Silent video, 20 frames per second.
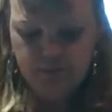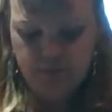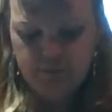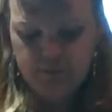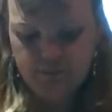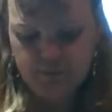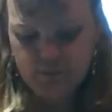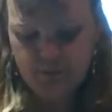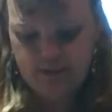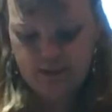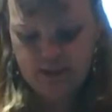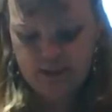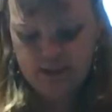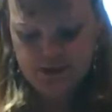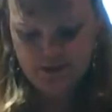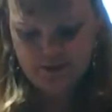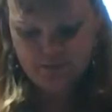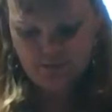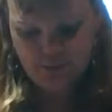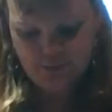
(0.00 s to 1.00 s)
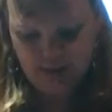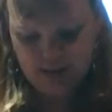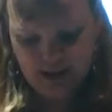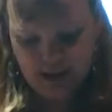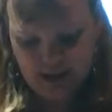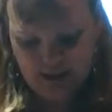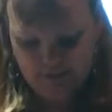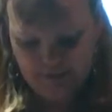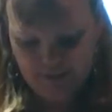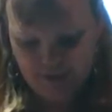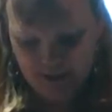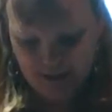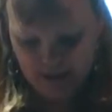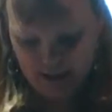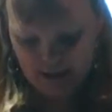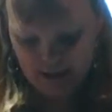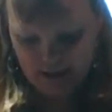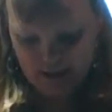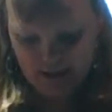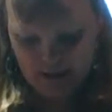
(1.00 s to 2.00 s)
what I'm doing is I'm doing a
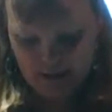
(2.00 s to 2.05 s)
very,